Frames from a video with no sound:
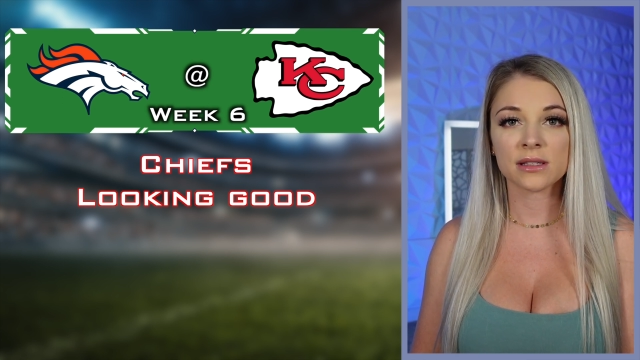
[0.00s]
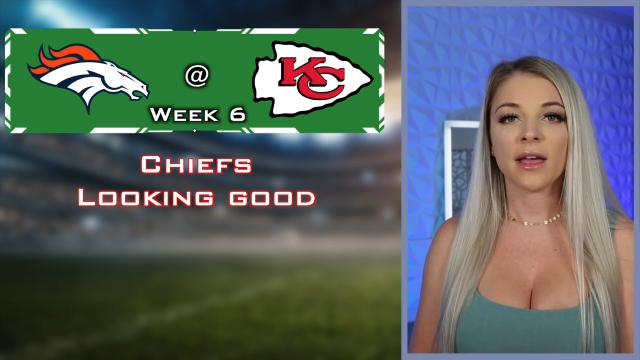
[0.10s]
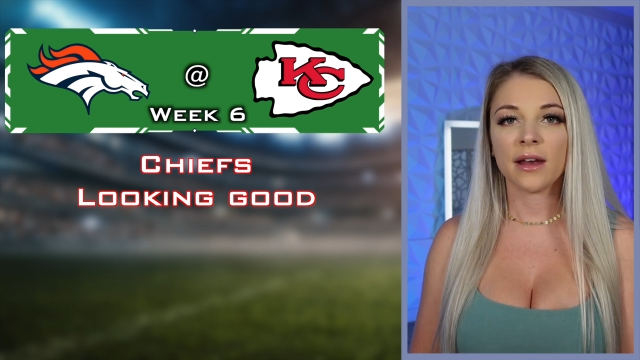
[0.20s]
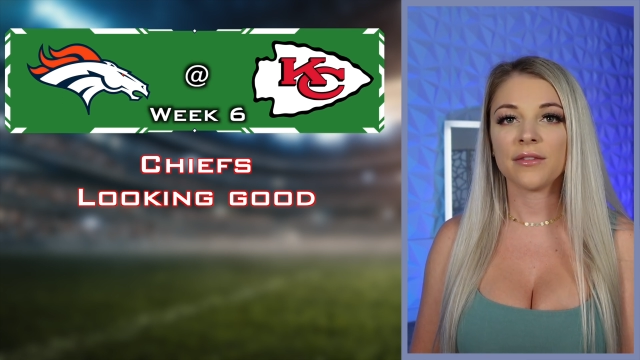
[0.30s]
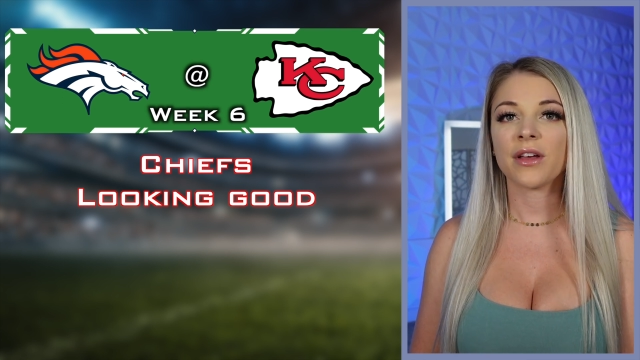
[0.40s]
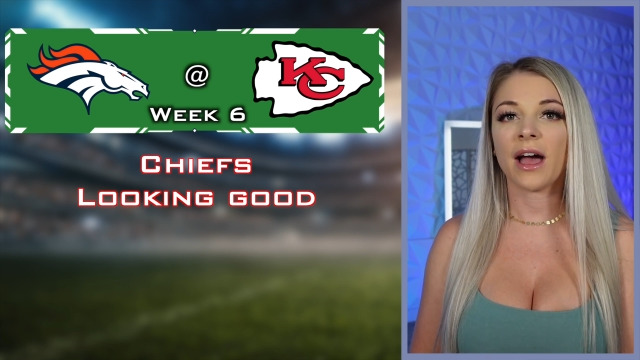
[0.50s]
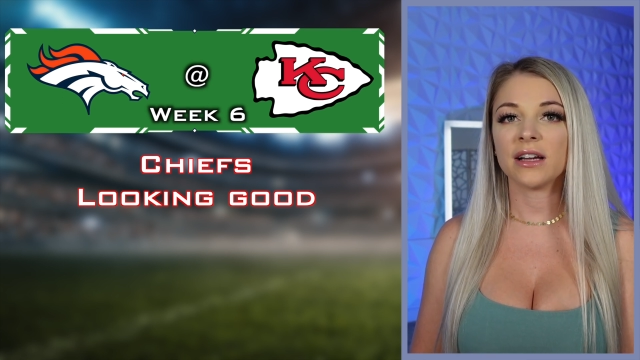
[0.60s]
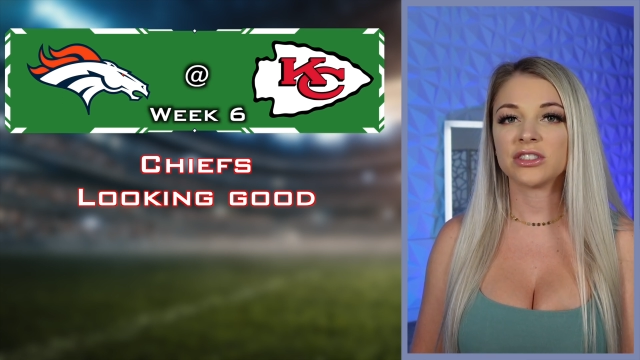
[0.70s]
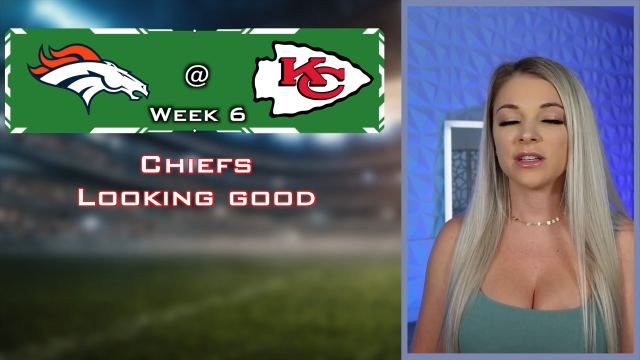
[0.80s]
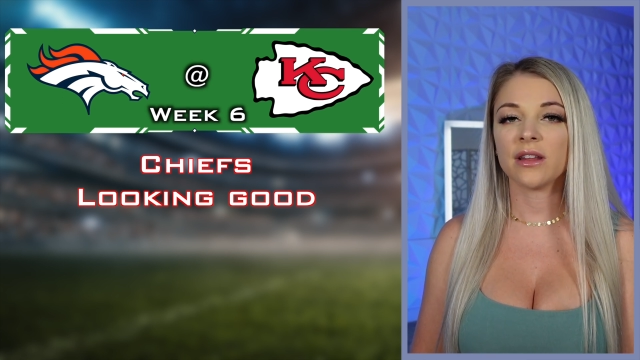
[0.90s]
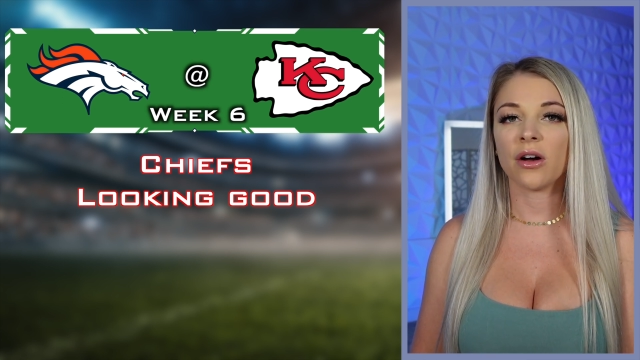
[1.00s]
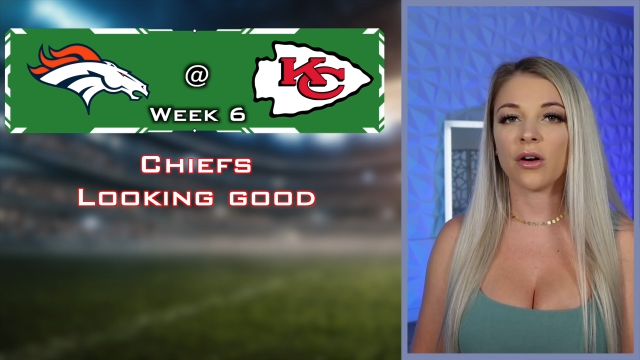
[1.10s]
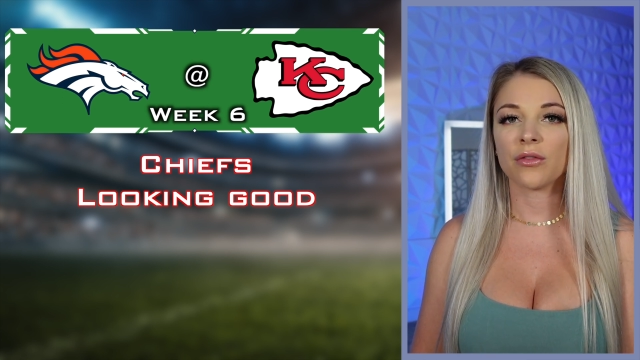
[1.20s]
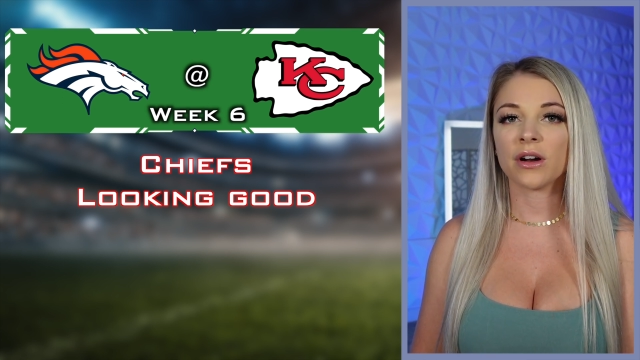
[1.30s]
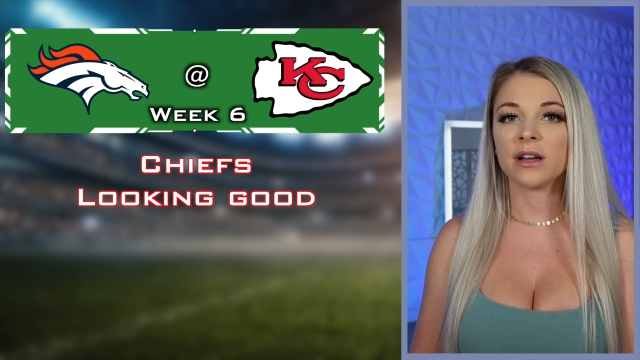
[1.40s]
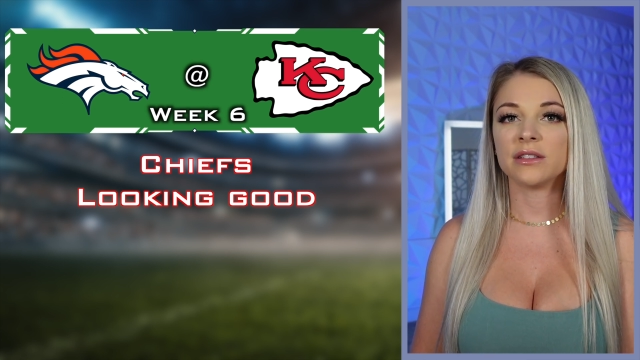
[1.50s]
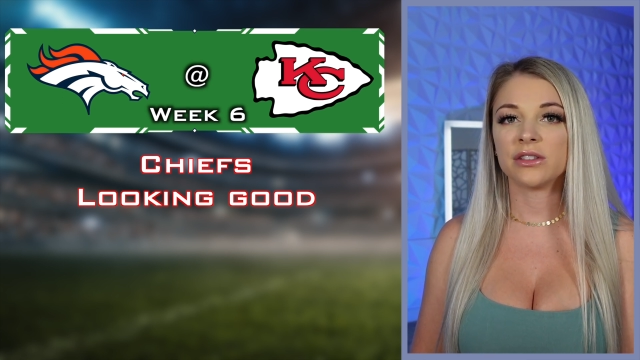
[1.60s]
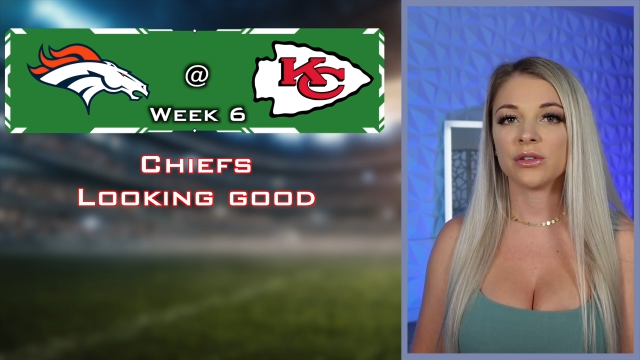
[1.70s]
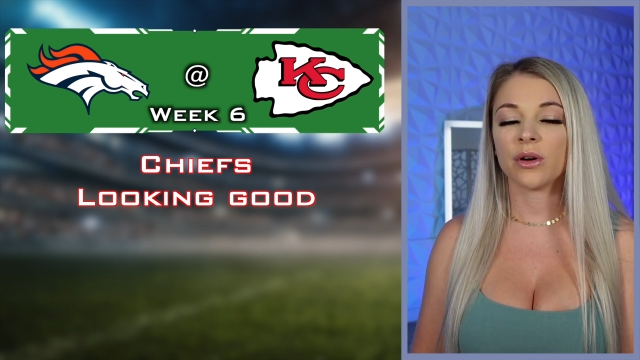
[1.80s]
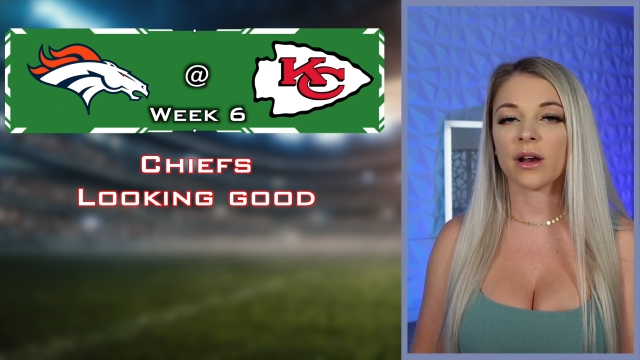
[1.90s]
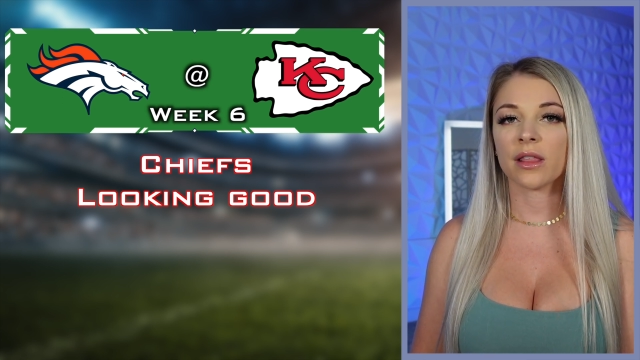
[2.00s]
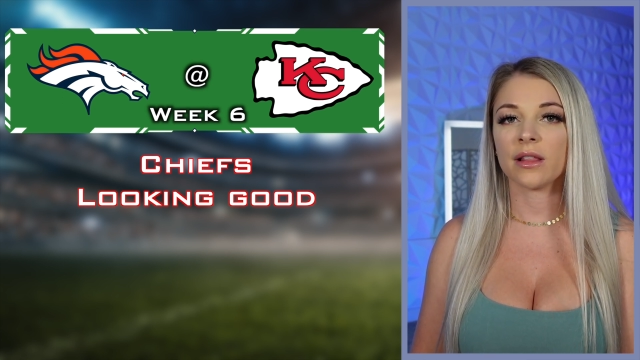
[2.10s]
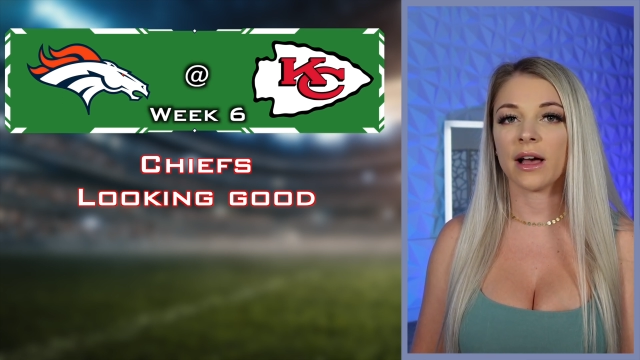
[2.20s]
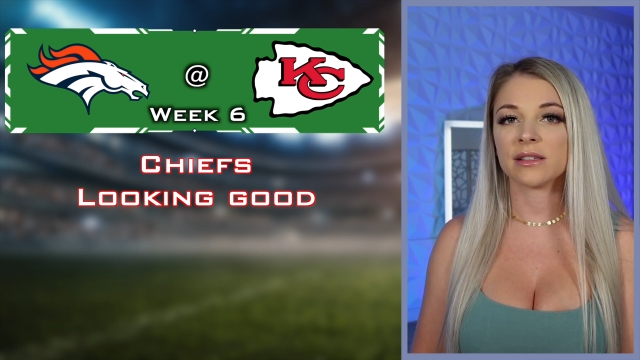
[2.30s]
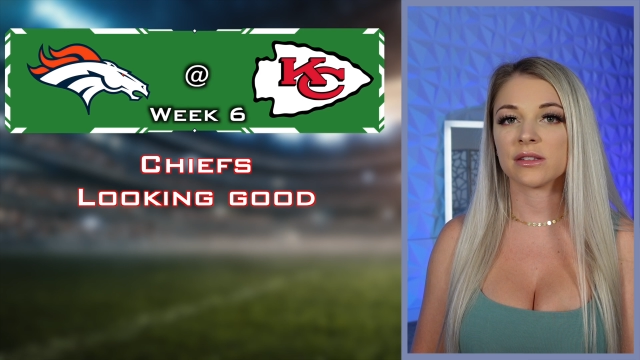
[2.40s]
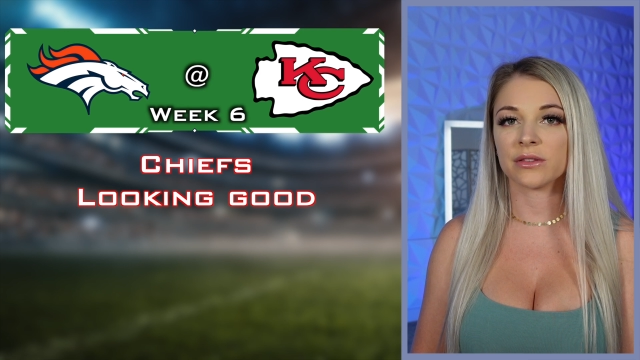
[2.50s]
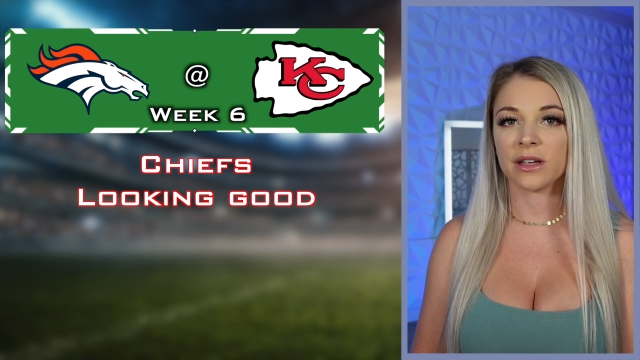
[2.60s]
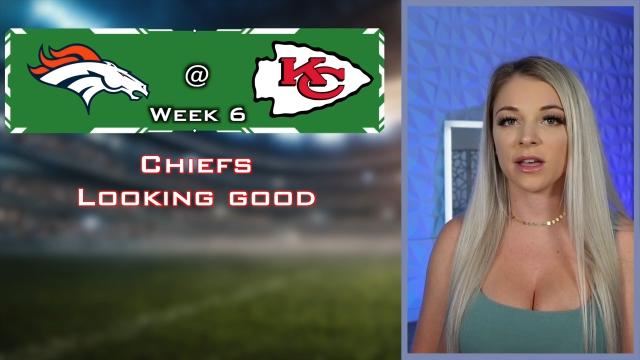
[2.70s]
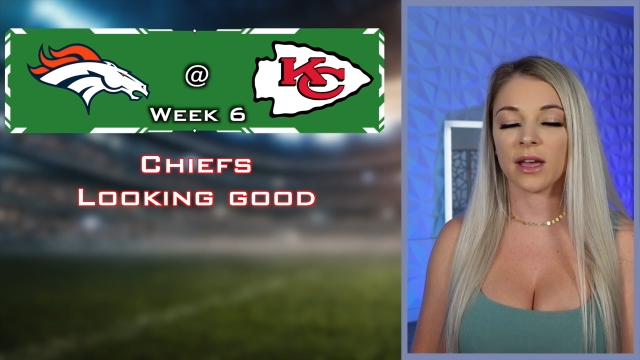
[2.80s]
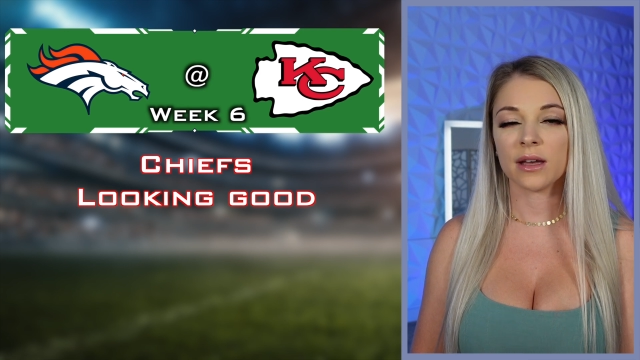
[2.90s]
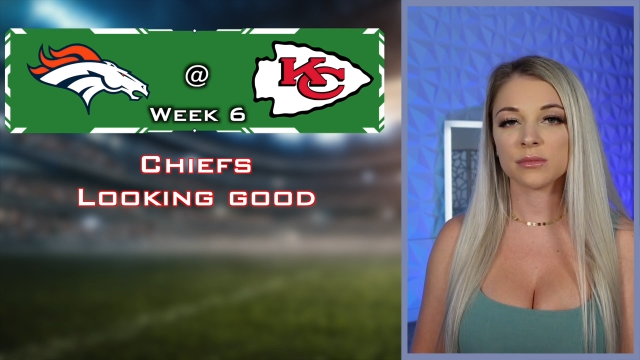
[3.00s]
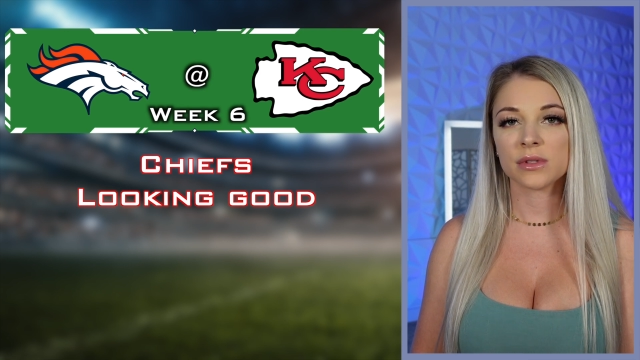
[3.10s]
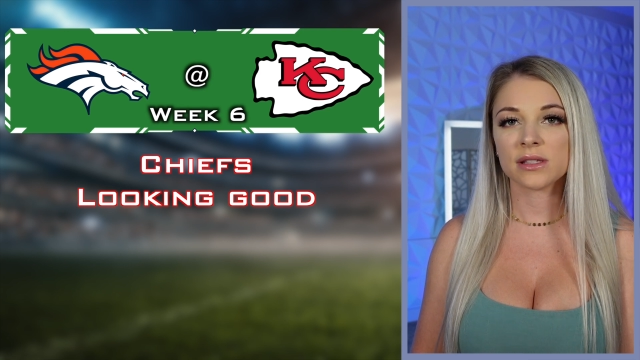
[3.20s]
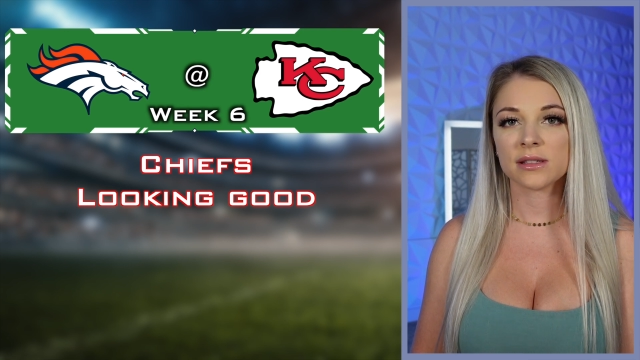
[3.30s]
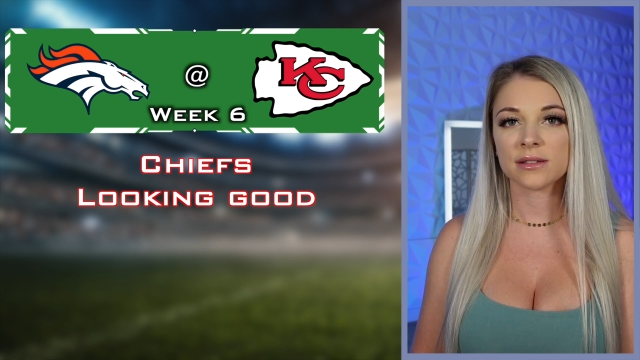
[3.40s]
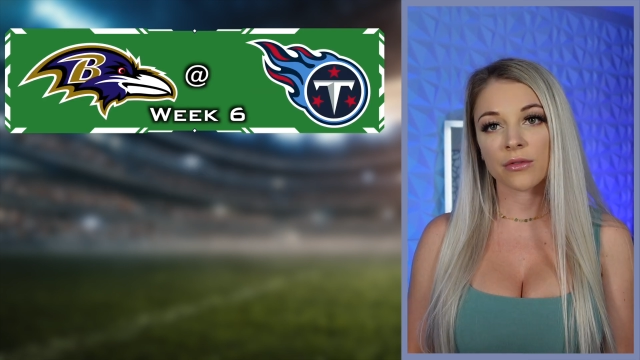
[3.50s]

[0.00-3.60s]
and have cashed in the over in 2 out of the last 3 games.